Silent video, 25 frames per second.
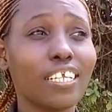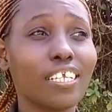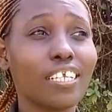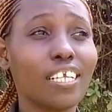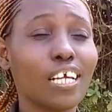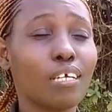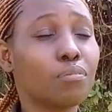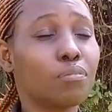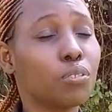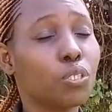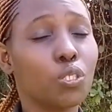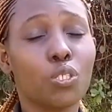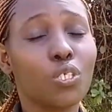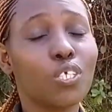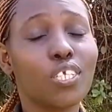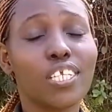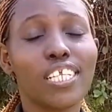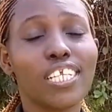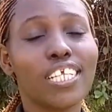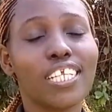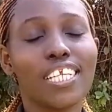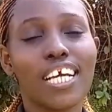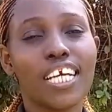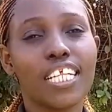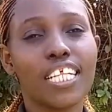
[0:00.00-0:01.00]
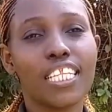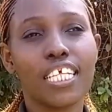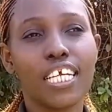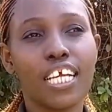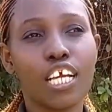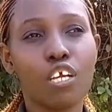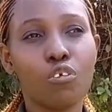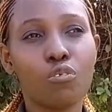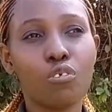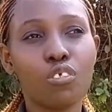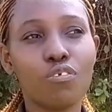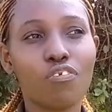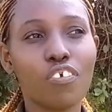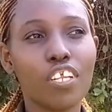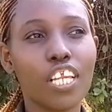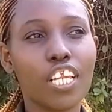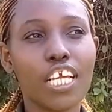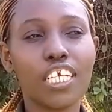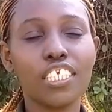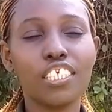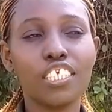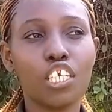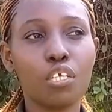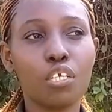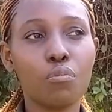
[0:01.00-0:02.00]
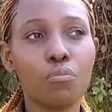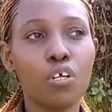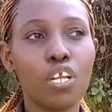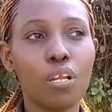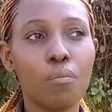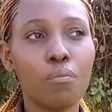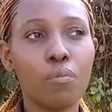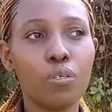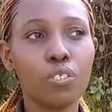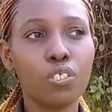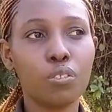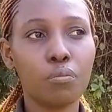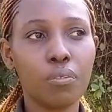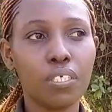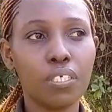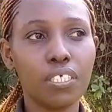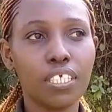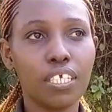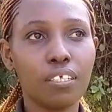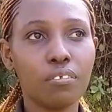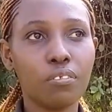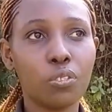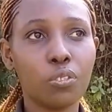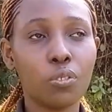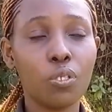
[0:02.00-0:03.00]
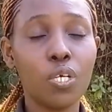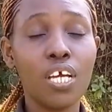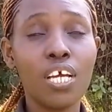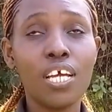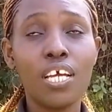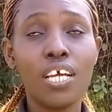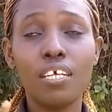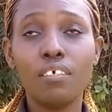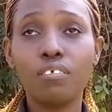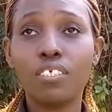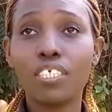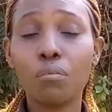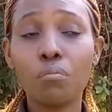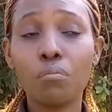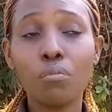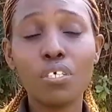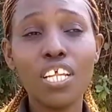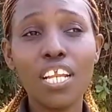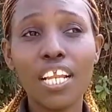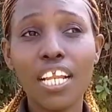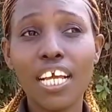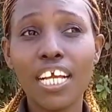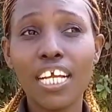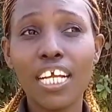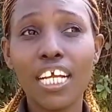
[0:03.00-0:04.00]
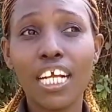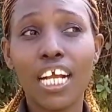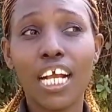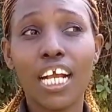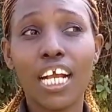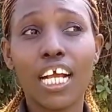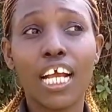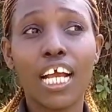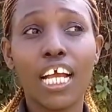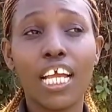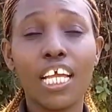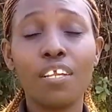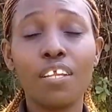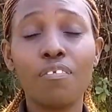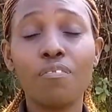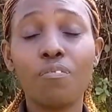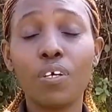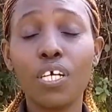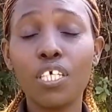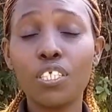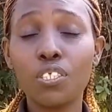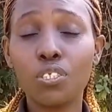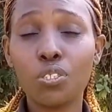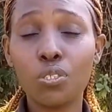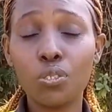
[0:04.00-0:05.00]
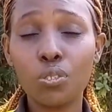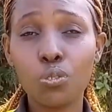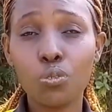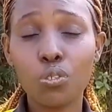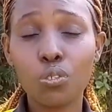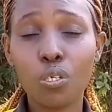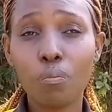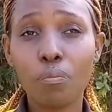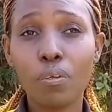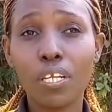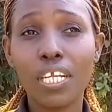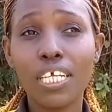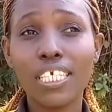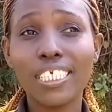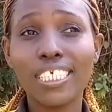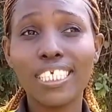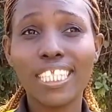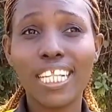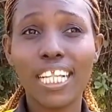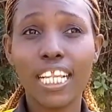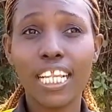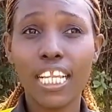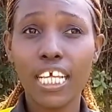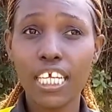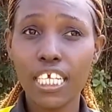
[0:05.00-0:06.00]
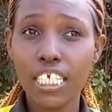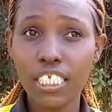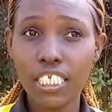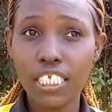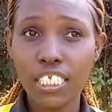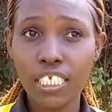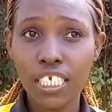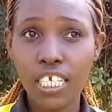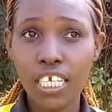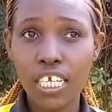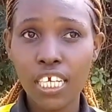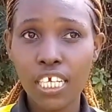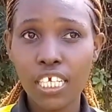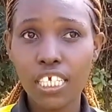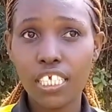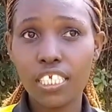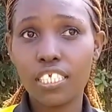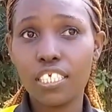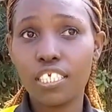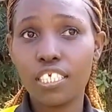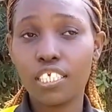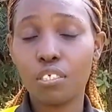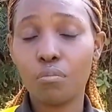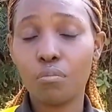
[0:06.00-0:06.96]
absolutely nothing. I won't feel like terrible about myself. So if somebody like invites you to a place late, it is